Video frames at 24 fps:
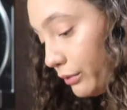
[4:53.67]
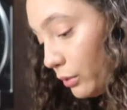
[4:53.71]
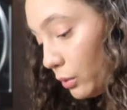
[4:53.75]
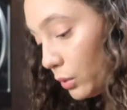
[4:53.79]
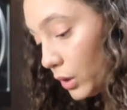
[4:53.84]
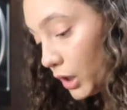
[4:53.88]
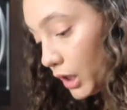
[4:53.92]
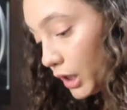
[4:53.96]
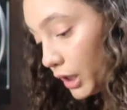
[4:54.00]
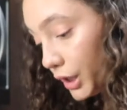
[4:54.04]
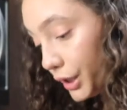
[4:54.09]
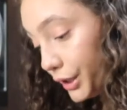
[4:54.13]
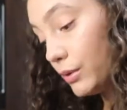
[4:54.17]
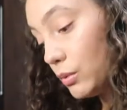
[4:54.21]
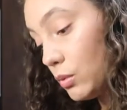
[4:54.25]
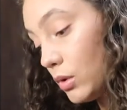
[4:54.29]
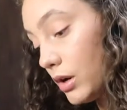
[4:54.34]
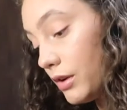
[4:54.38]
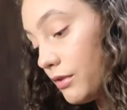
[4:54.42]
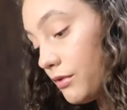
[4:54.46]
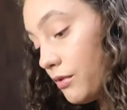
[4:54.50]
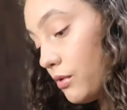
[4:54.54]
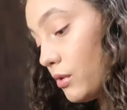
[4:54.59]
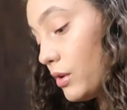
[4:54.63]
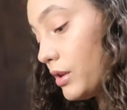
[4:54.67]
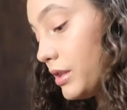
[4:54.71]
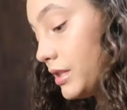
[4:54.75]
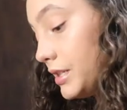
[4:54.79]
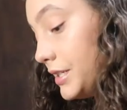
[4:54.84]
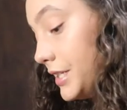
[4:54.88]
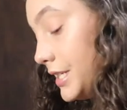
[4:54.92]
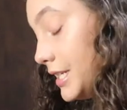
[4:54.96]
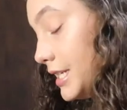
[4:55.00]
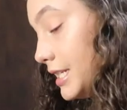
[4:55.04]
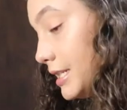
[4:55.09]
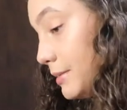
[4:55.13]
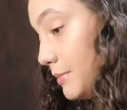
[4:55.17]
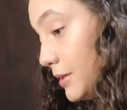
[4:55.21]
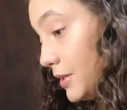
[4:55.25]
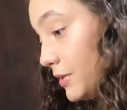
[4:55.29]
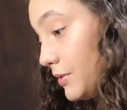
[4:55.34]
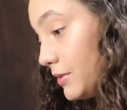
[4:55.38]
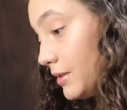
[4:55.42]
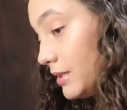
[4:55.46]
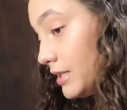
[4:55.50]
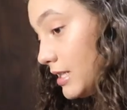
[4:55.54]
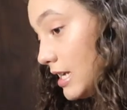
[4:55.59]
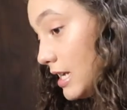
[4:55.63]
4 1/4
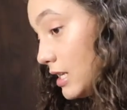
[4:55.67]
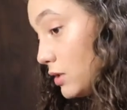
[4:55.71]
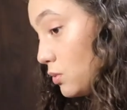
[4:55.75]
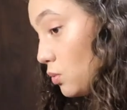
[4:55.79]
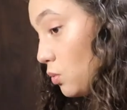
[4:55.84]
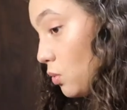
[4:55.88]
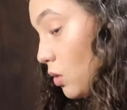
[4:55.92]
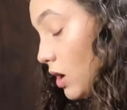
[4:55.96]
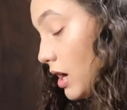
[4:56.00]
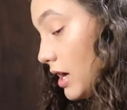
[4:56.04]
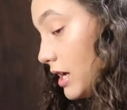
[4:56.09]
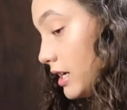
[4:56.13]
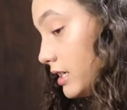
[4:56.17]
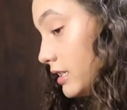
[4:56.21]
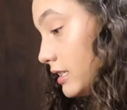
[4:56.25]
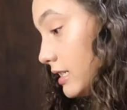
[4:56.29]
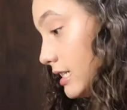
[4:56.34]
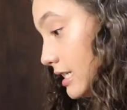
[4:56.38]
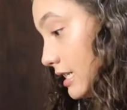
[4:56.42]
teaspoons is 1